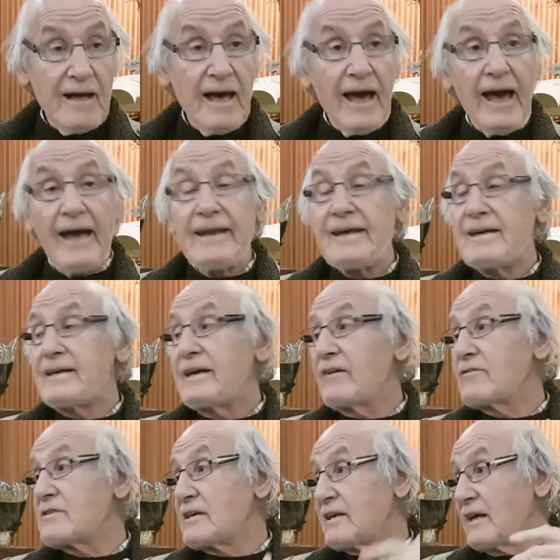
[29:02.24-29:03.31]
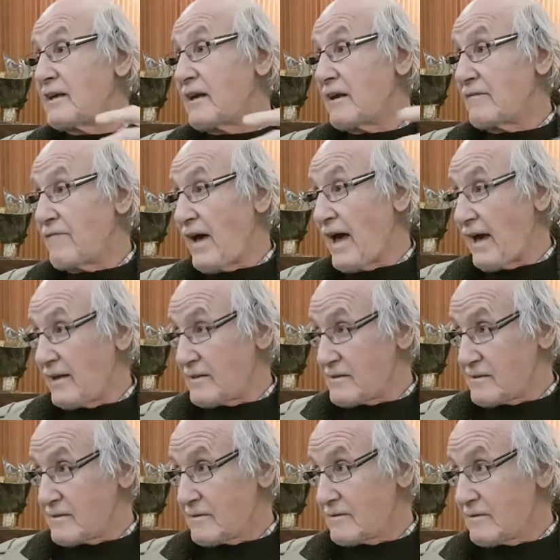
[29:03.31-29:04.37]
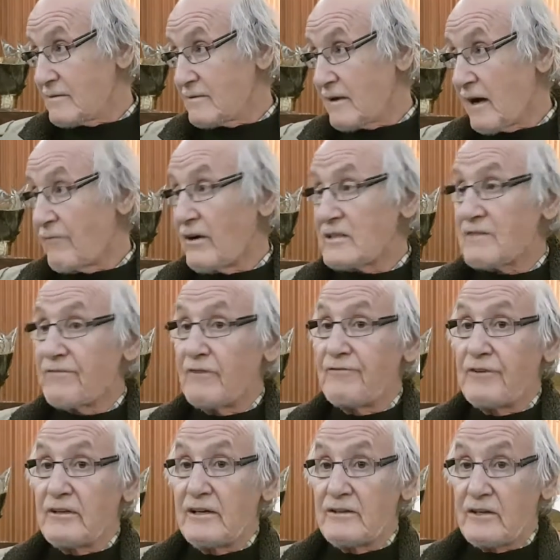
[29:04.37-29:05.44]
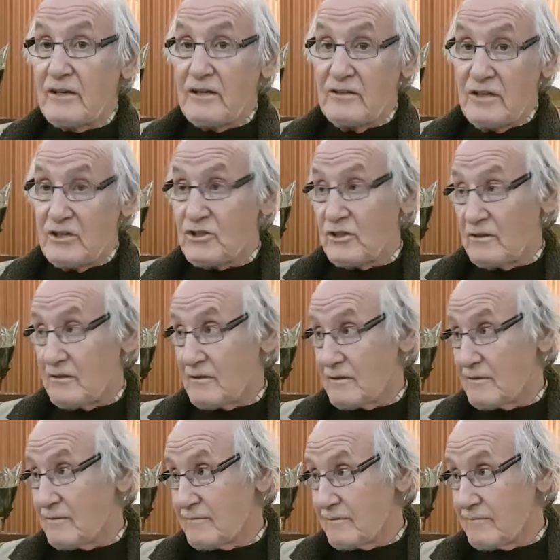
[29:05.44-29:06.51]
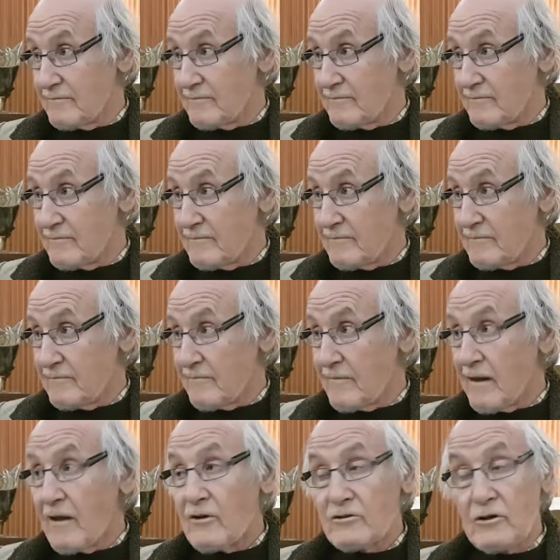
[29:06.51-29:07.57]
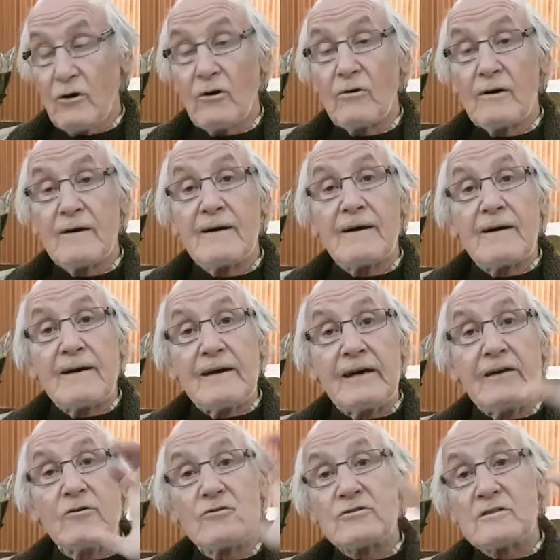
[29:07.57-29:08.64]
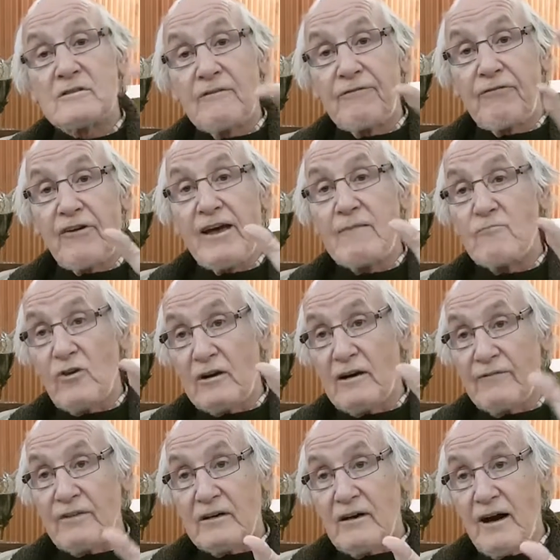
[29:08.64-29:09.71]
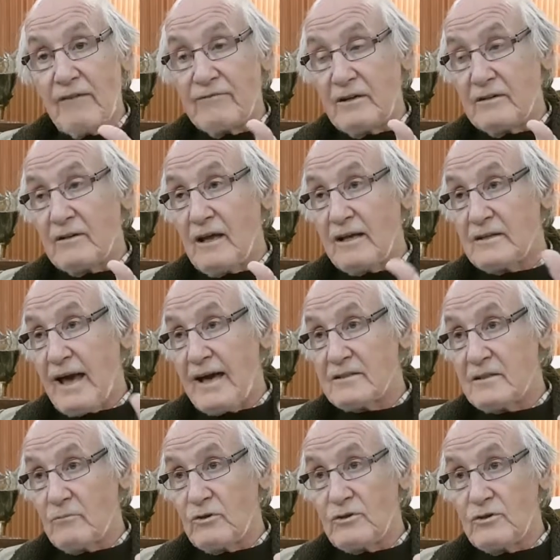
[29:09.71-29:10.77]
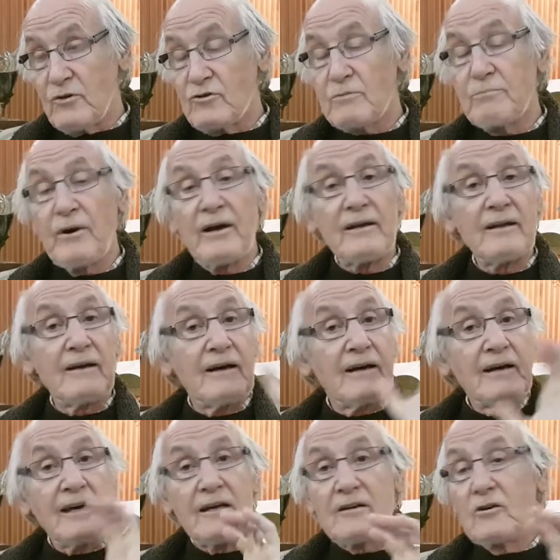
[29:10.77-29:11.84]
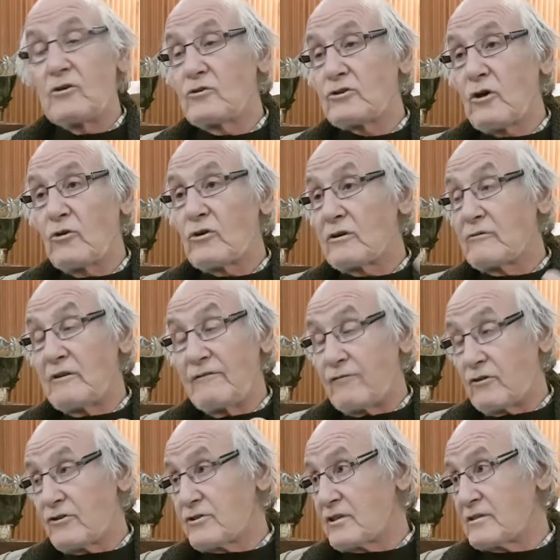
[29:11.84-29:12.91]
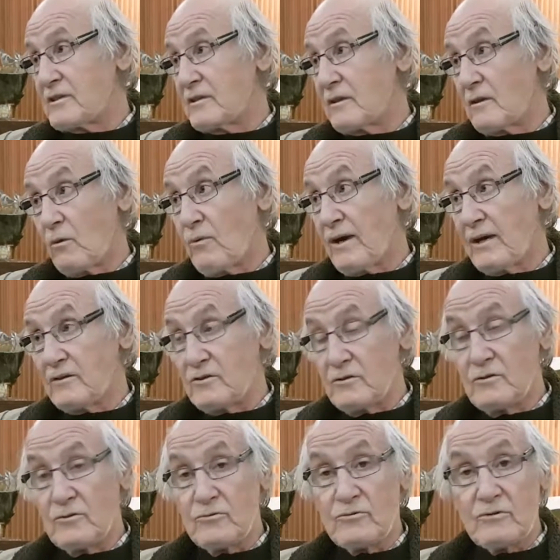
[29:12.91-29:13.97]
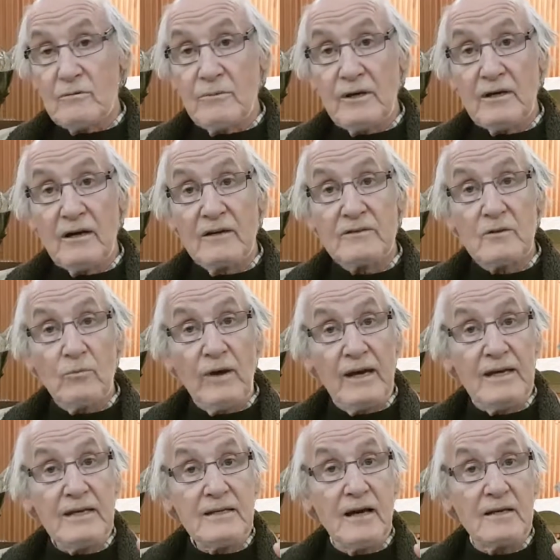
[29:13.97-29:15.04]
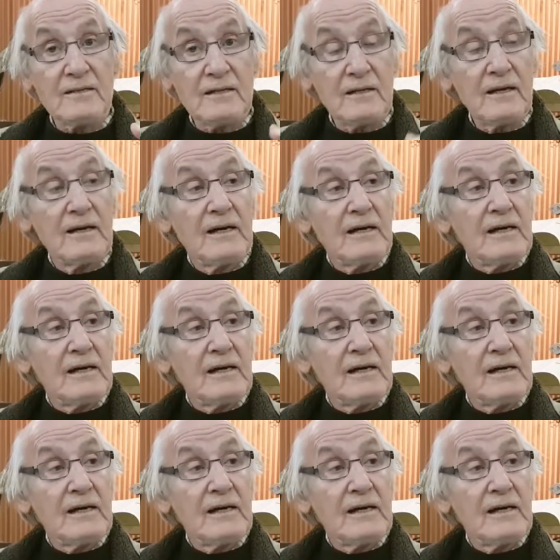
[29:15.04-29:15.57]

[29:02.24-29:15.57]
And he gives it in advance of us fulfilling the conditions. So he uses the framework of the covenant as it was used, but he totally reverses it the way it's used. Because the way he does it,